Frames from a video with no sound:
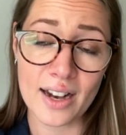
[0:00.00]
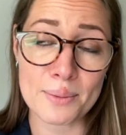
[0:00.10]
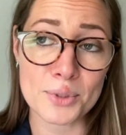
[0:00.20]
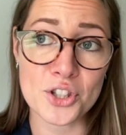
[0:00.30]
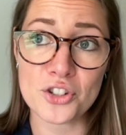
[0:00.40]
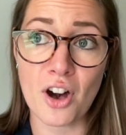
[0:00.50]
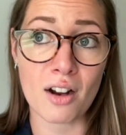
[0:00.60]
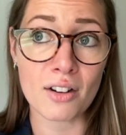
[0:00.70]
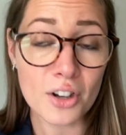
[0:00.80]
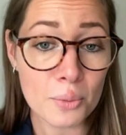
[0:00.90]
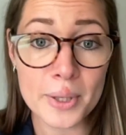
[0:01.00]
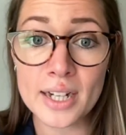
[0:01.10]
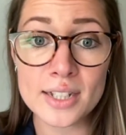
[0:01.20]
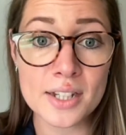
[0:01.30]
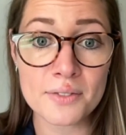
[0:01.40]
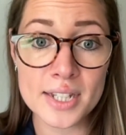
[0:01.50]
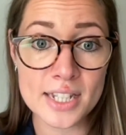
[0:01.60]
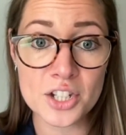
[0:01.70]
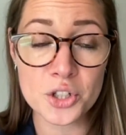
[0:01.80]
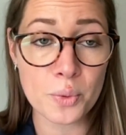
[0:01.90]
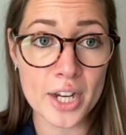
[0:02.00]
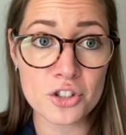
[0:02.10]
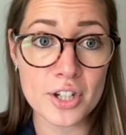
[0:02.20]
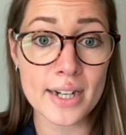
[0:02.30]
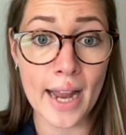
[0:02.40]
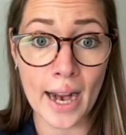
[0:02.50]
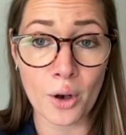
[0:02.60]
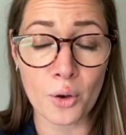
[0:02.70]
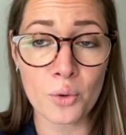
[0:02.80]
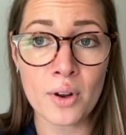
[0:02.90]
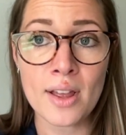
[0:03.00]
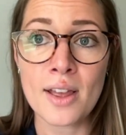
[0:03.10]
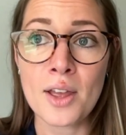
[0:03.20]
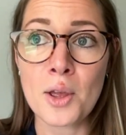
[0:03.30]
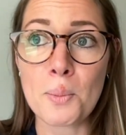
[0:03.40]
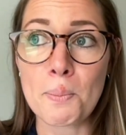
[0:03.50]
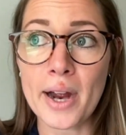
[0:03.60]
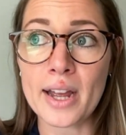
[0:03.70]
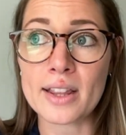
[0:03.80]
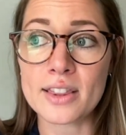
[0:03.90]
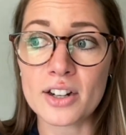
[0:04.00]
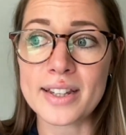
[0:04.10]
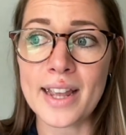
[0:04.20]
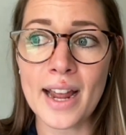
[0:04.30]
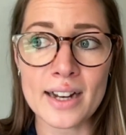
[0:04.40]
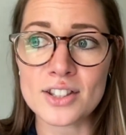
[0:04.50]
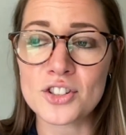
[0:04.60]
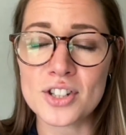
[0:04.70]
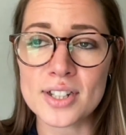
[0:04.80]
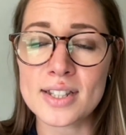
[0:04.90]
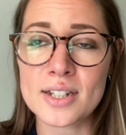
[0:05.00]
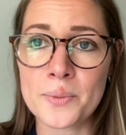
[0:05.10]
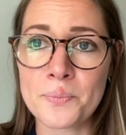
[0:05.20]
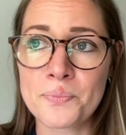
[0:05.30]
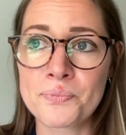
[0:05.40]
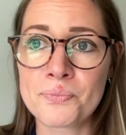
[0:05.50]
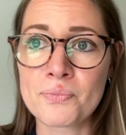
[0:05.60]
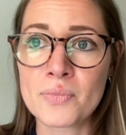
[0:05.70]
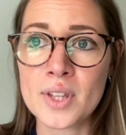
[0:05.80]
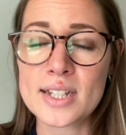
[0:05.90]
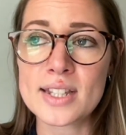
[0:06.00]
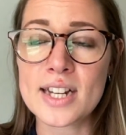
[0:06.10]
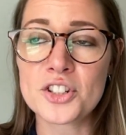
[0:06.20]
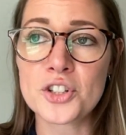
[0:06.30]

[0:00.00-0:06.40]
I'm stronger because of the situation now. But it's just such